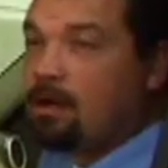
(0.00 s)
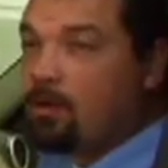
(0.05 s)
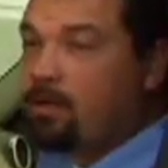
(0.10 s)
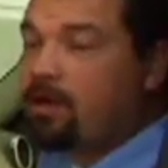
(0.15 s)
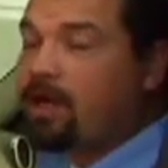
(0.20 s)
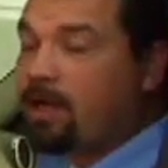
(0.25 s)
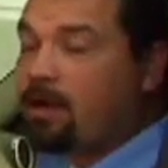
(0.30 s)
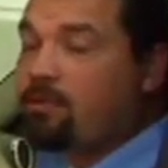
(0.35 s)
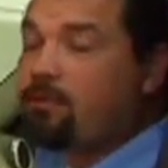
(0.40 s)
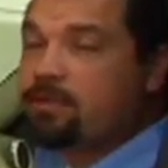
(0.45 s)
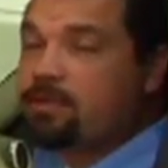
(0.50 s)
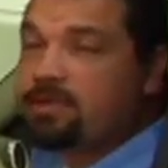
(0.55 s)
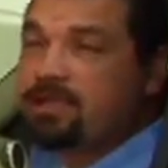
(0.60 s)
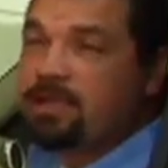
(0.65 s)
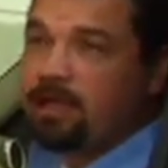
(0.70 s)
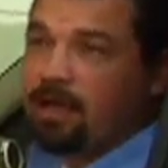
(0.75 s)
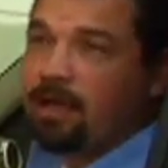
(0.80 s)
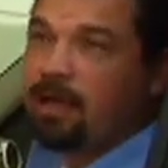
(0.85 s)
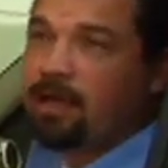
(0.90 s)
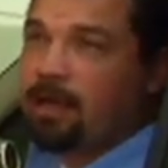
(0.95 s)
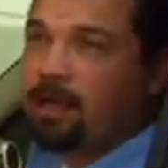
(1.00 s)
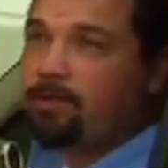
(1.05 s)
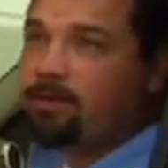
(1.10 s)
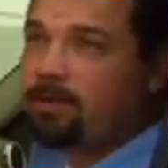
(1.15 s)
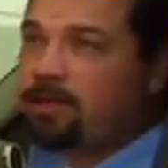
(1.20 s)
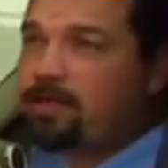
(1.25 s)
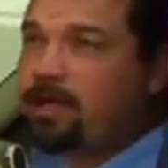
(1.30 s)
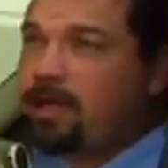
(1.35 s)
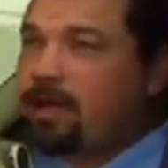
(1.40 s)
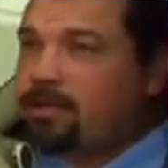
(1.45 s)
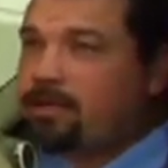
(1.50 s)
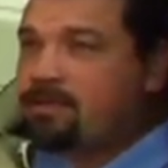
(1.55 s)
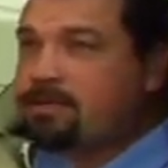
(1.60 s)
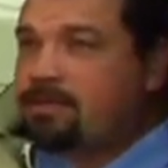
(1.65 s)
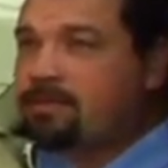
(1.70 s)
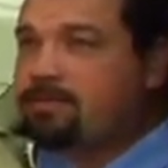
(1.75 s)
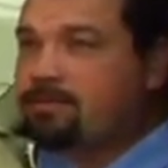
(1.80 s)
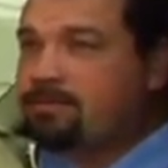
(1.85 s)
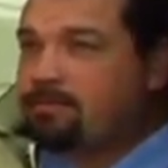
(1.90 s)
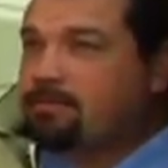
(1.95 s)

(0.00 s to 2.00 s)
Okay, we'll see you in a couple of days.